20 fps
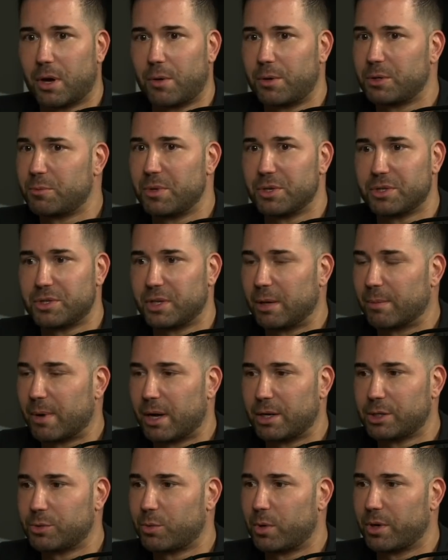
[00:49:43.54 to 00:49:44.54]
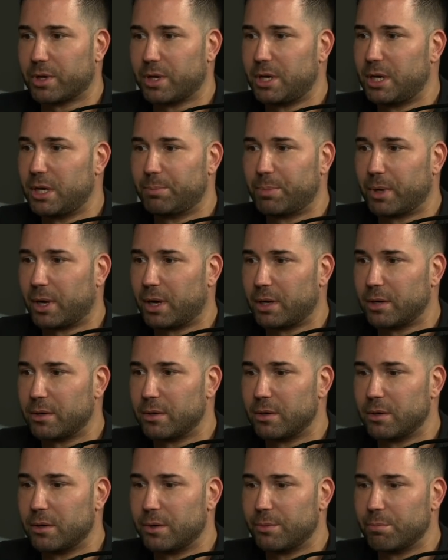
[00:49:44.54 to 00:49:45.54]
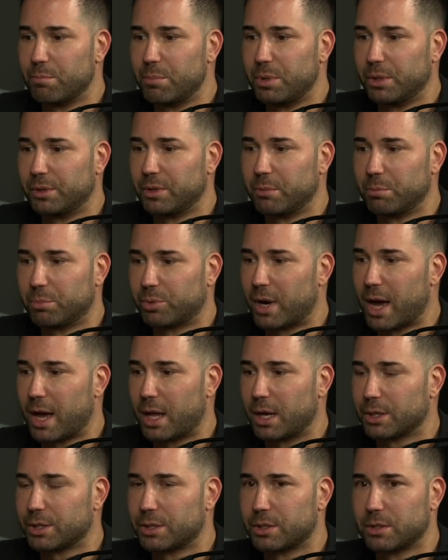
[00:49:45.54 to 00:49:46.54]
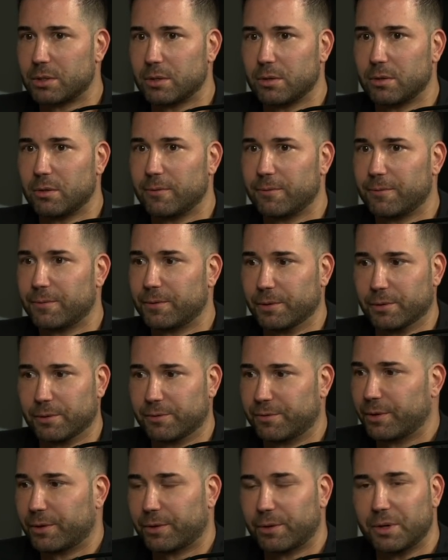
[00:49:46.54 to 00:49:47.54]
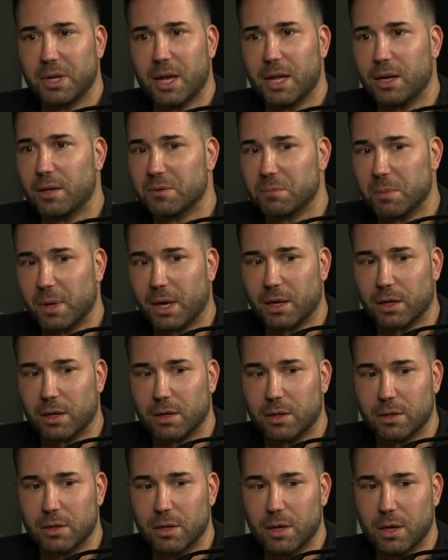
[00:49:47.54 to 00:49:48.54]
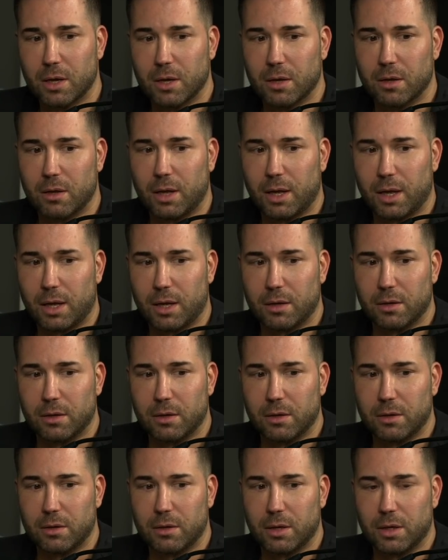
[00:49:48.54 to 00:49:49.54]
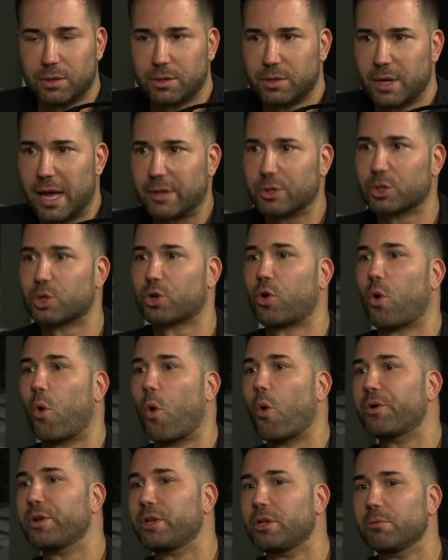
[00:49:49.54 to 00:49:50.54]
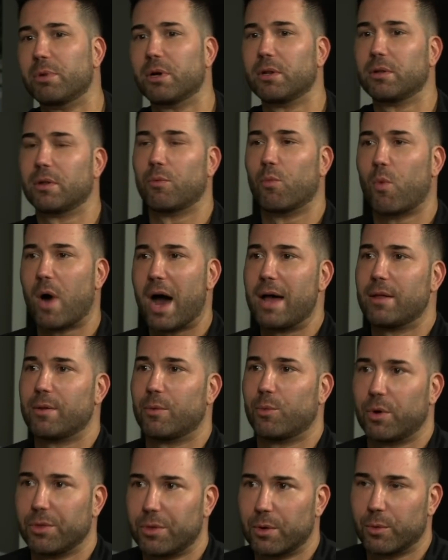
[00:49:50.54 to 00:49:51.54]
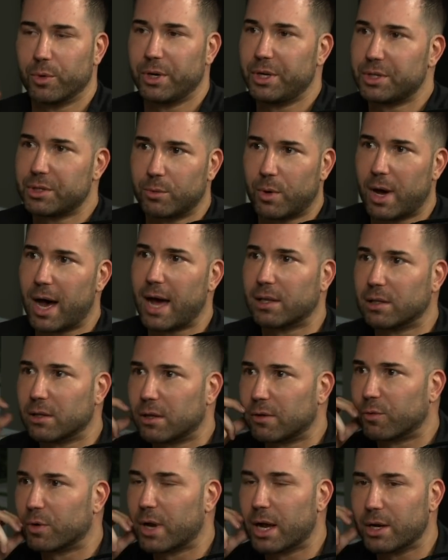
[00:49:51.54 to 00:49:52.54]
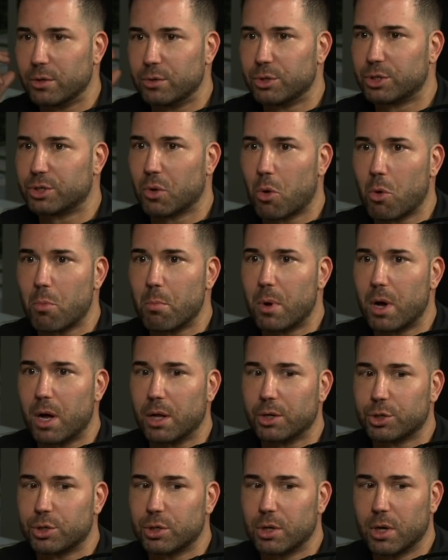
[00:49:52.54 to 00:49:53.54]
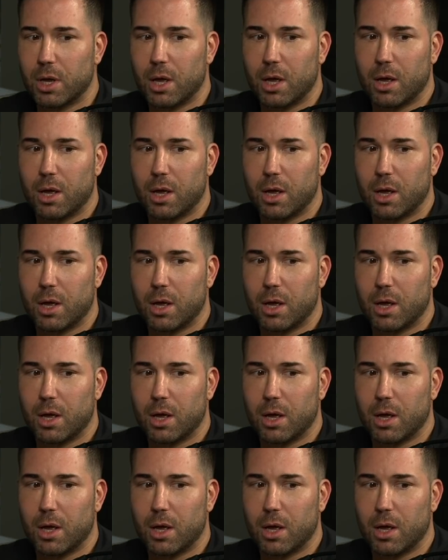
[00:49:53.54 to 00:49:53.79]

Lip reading: always been the same. I just want to keep on building products for creatives, man. And it sounds corny, but the reason why I love what I do so much